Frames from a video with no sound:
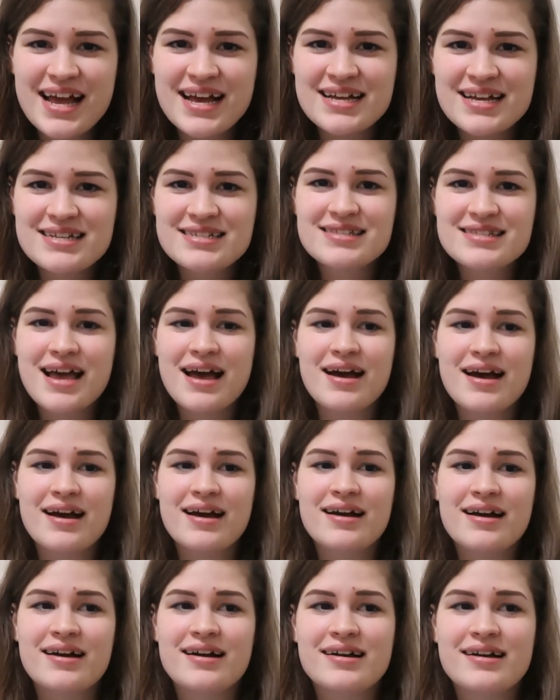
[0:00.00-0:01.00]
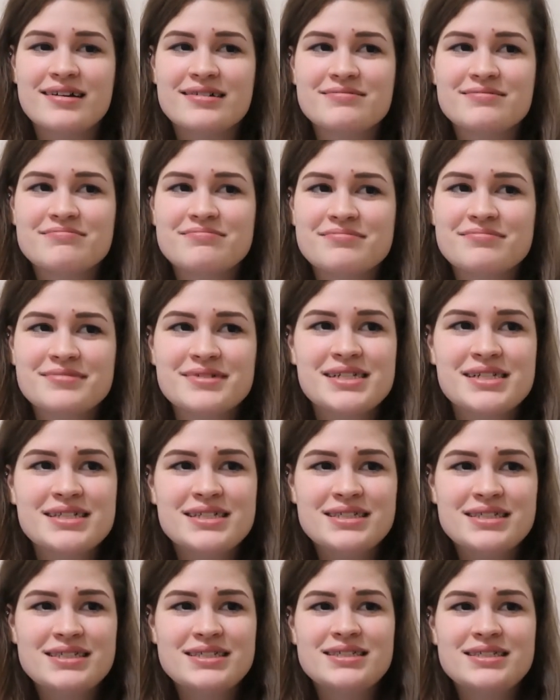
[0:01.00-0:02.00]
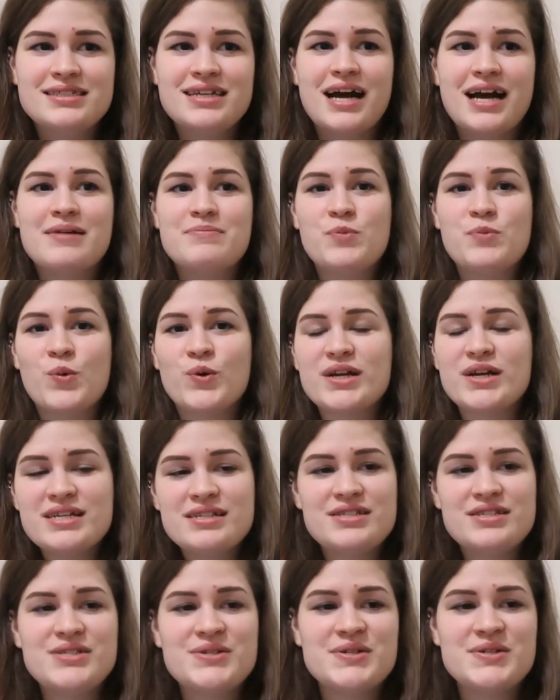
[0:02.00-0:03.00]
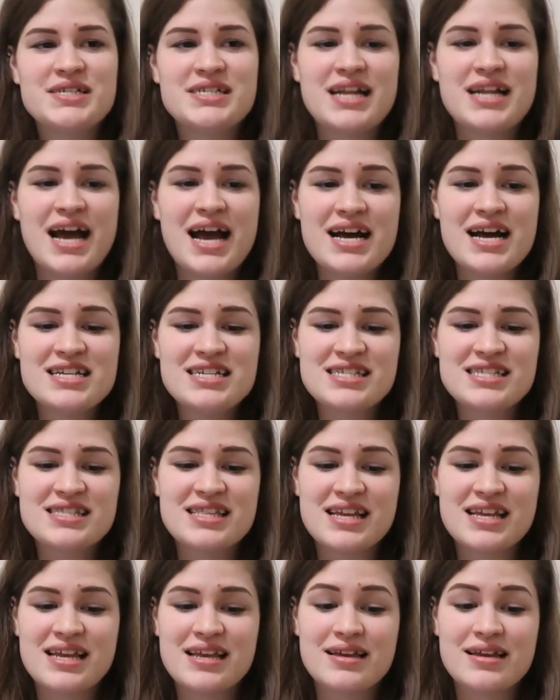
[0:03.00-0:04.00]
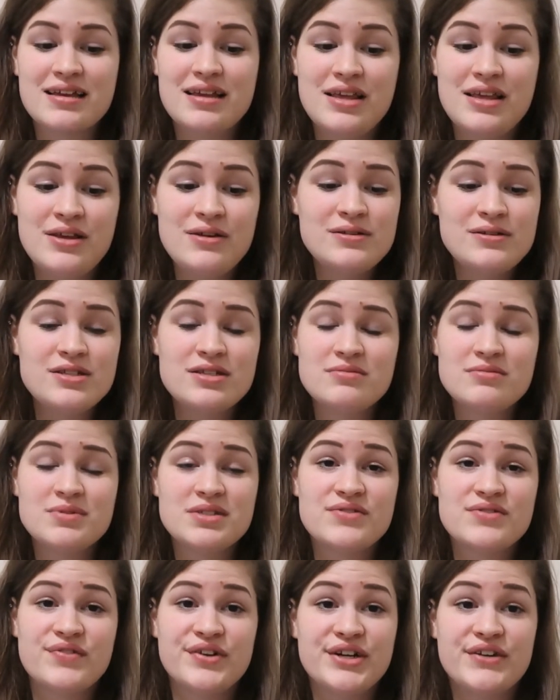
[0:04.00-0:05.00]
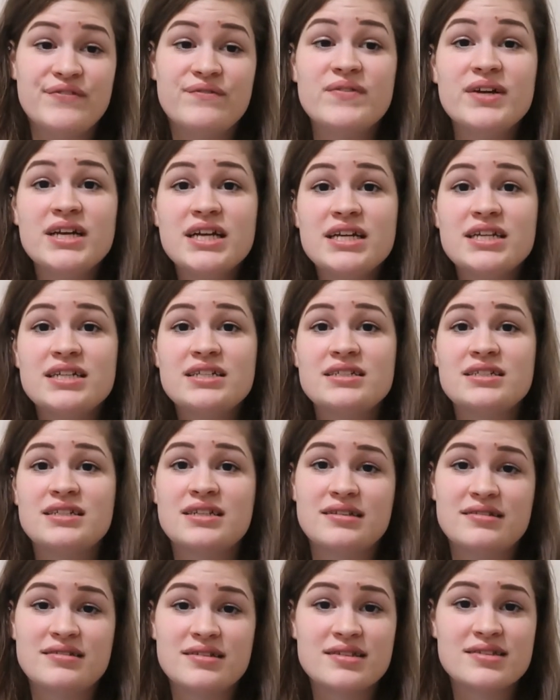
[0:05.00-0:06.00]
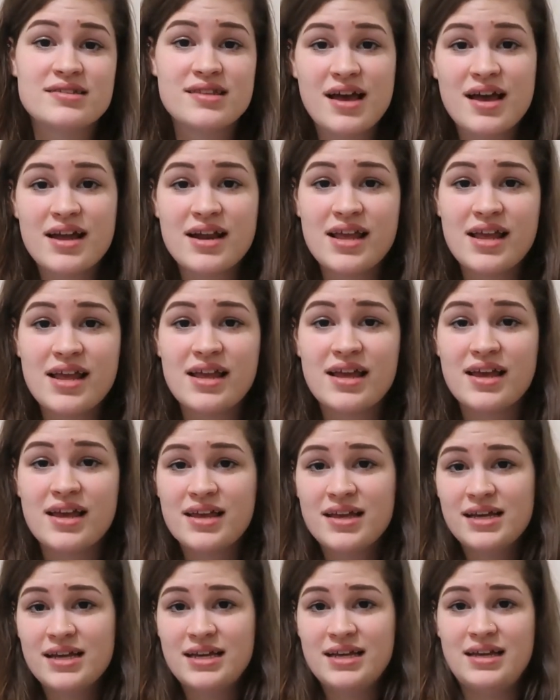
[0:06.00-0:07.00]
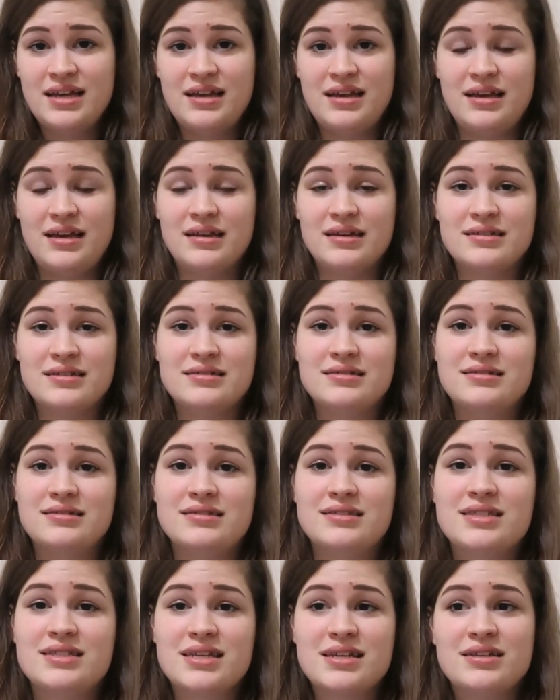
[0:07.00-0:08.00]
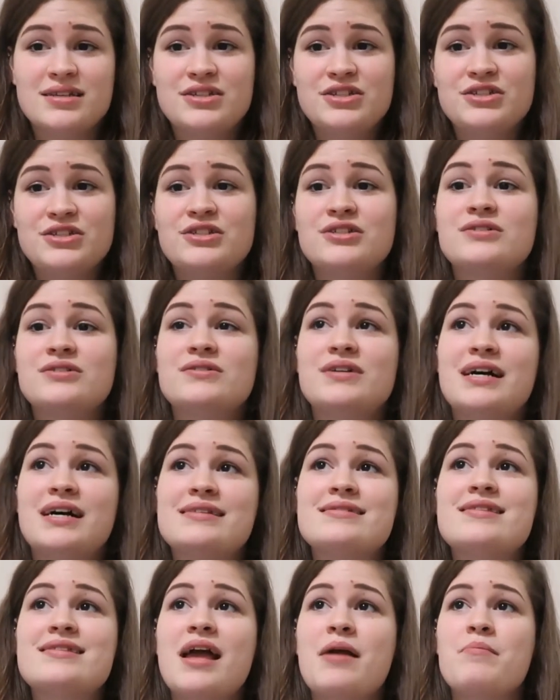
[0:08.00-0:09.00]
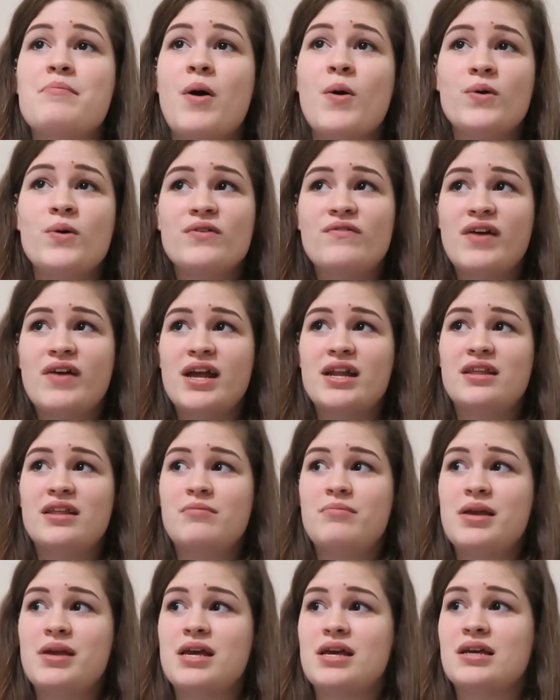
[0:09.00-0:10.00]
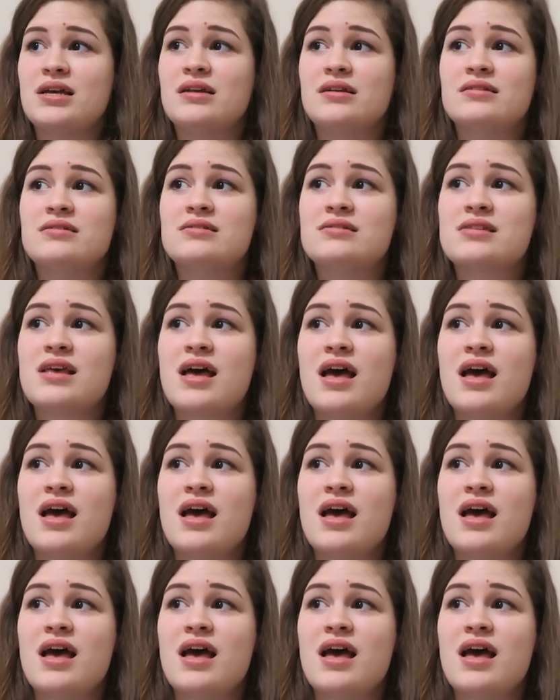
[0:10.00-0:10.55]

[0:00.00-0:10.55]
as I got more into it, I just think YouTube is very fun. It's exciting, and you know, I stay motivated because